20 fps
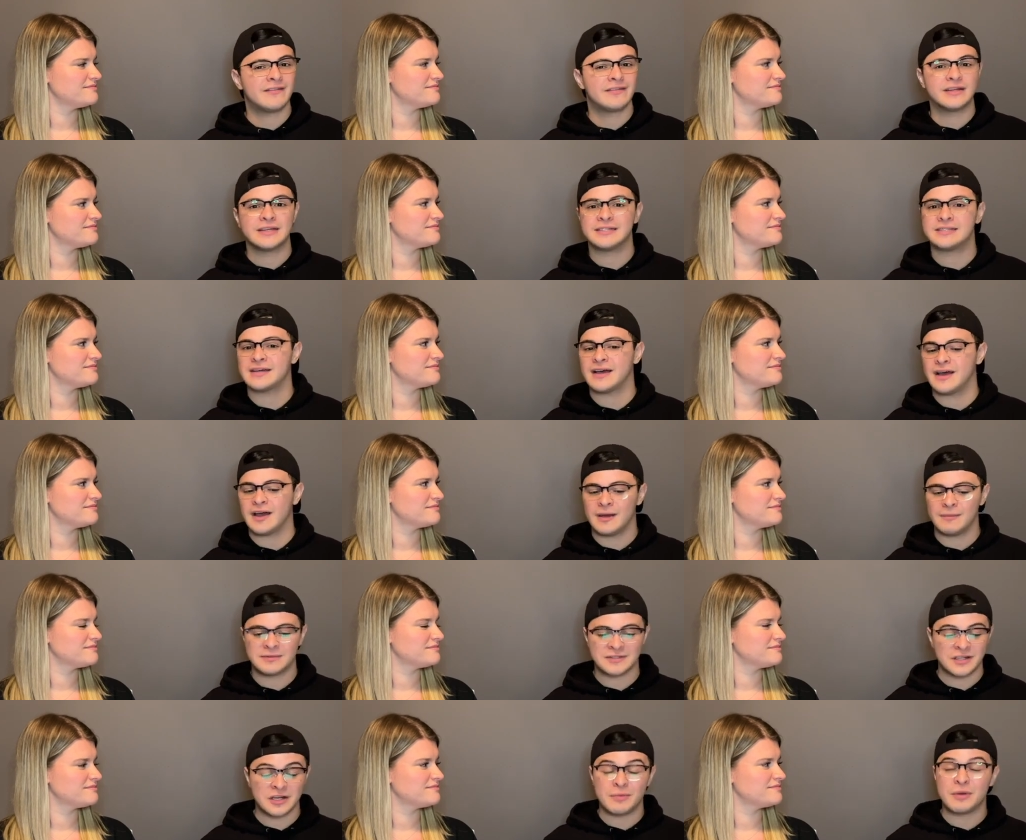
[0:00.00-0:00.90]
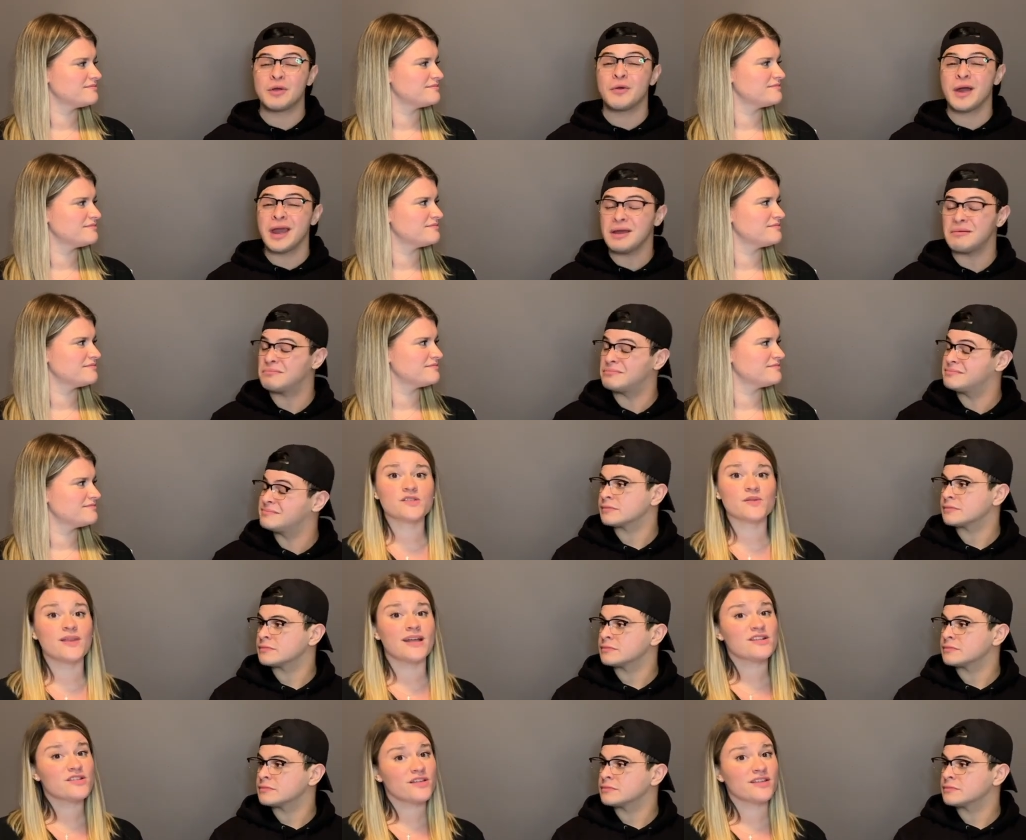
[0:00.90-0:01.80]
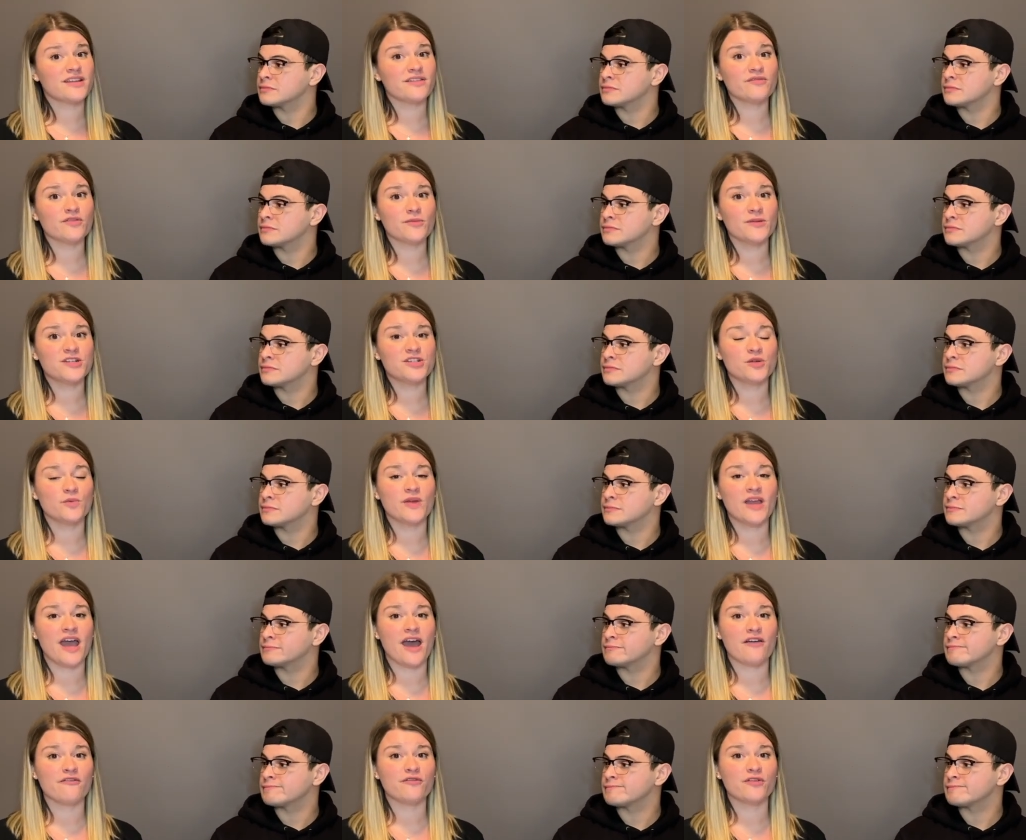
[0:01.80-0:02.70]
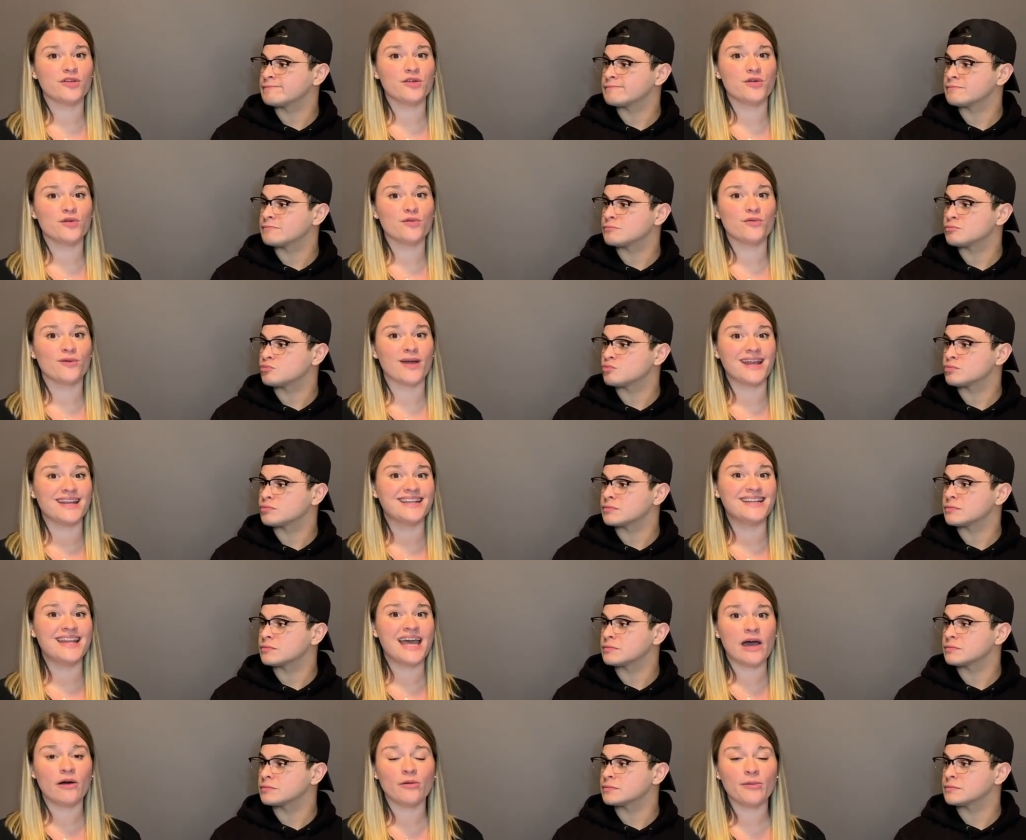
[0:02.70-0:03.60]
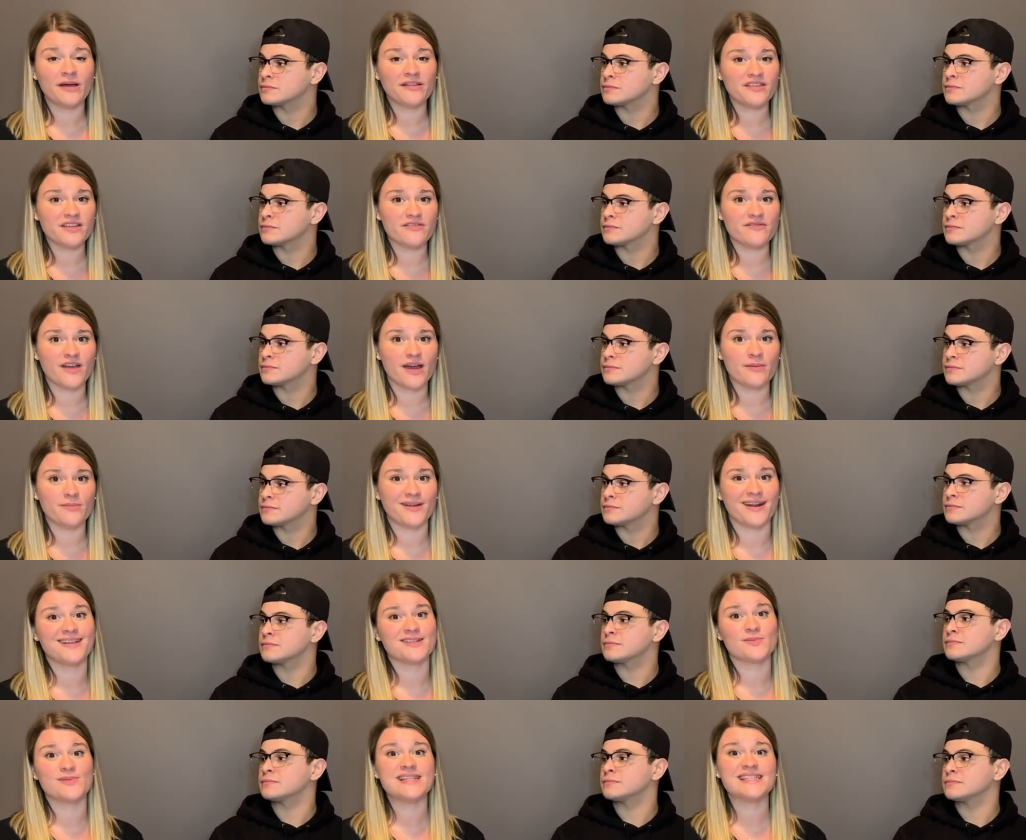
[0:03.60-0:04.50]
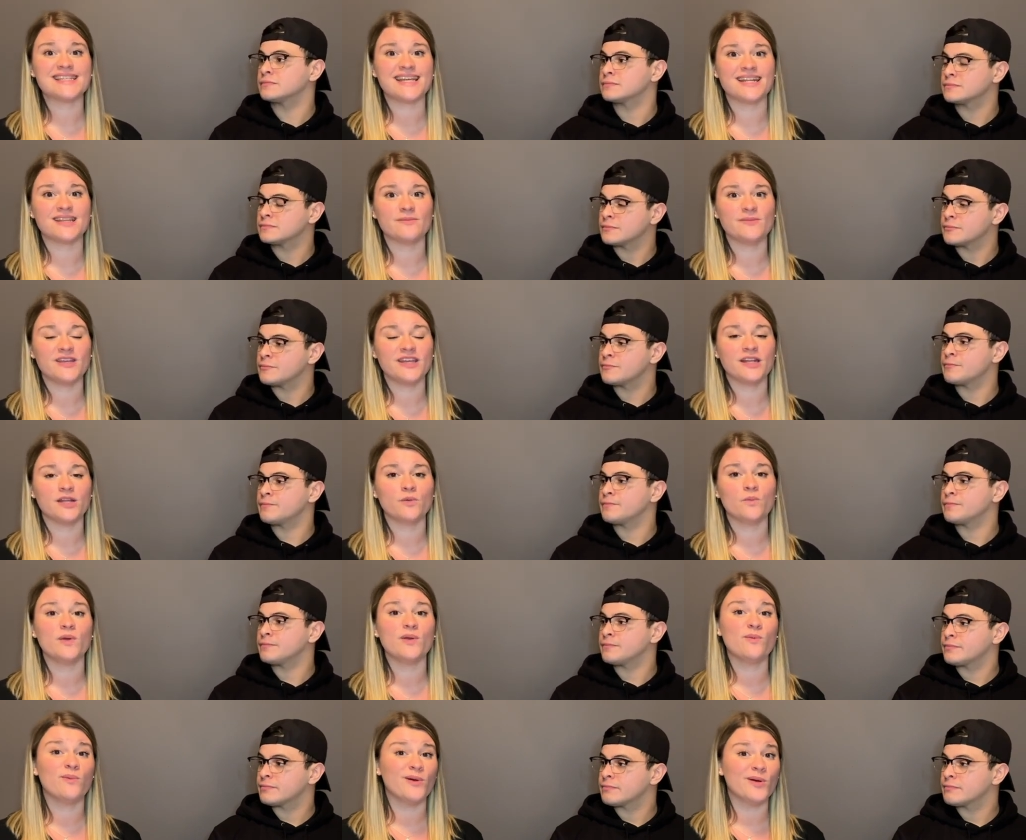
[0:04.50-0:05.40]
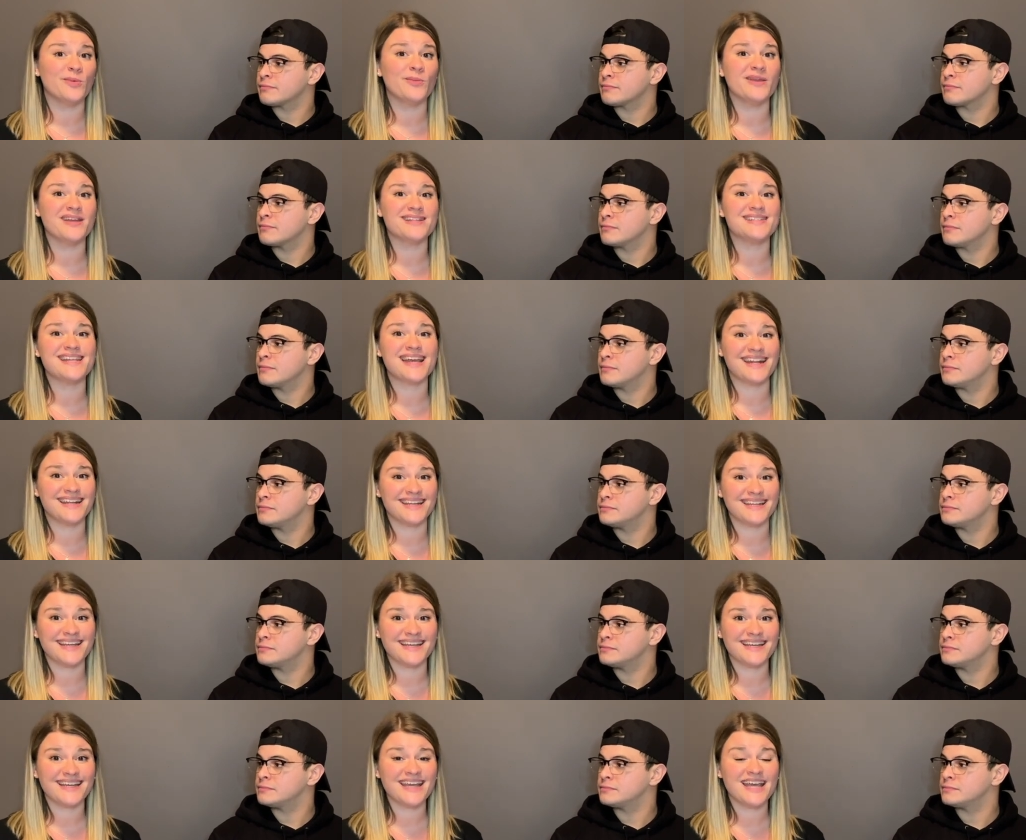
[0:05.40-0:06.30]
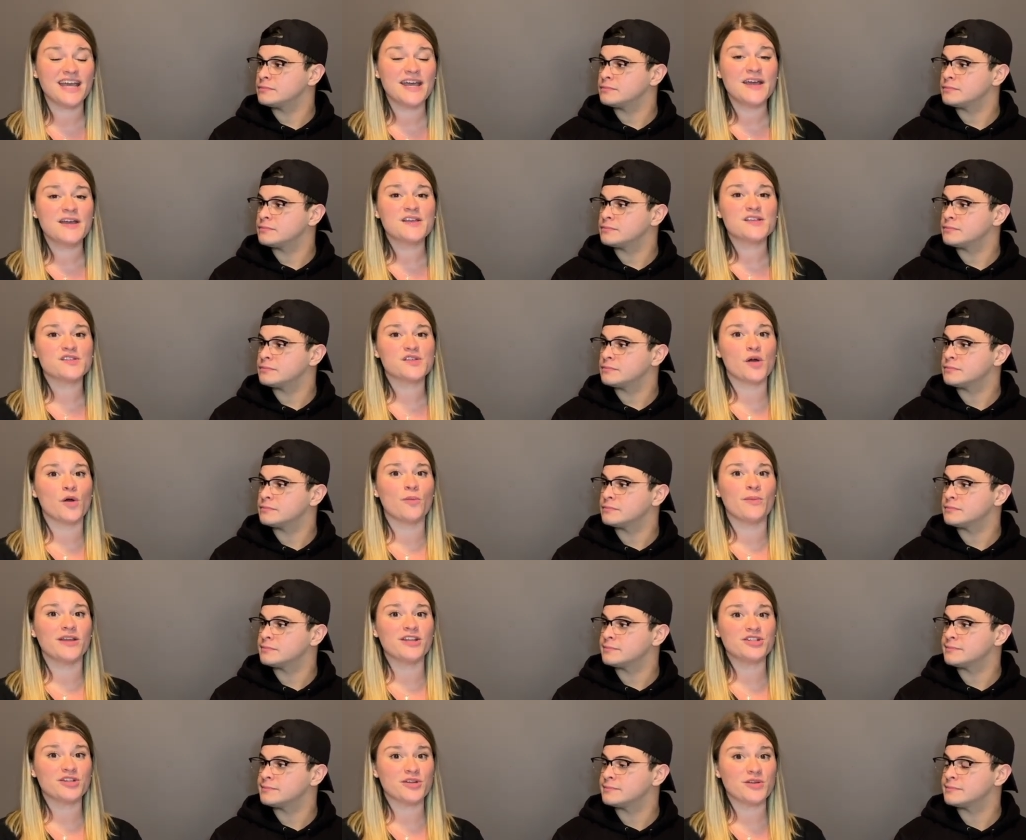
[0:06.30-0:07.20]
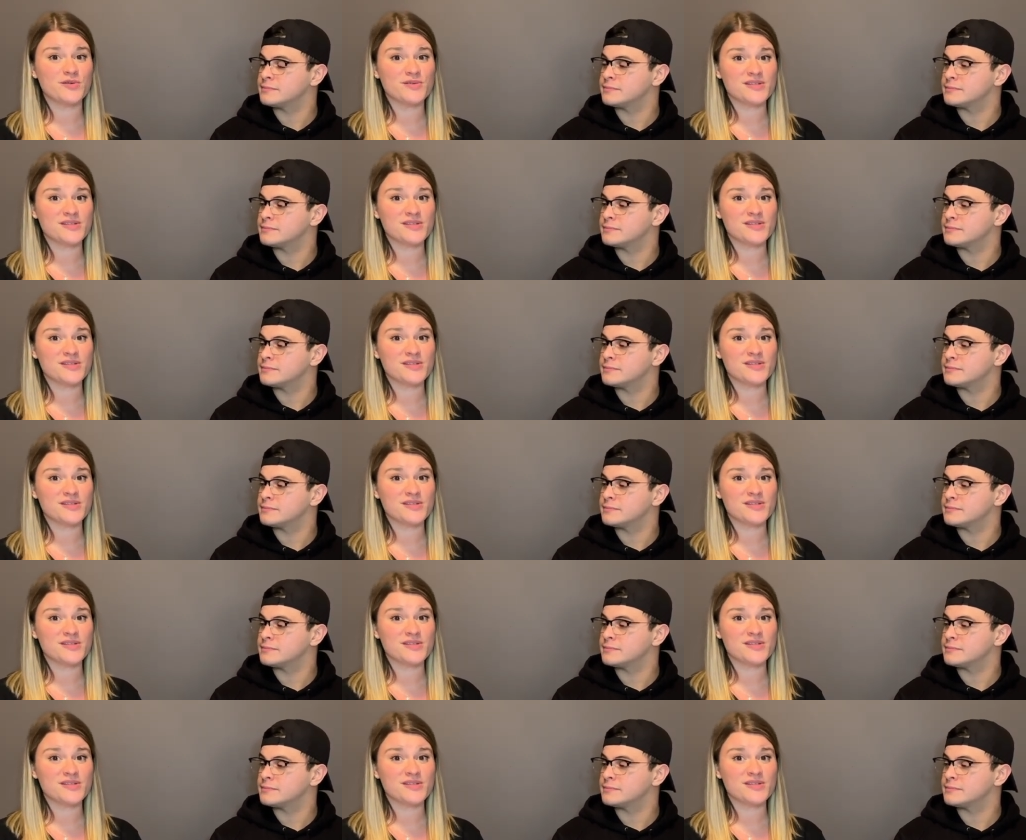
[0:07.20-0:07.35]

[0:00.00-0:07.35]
Speaker 1: a good time. It's gonna be great.
Speaker 2: So that's all the information we have for you right now about the event, but as we said in the beginning, we will be attending. So make sure you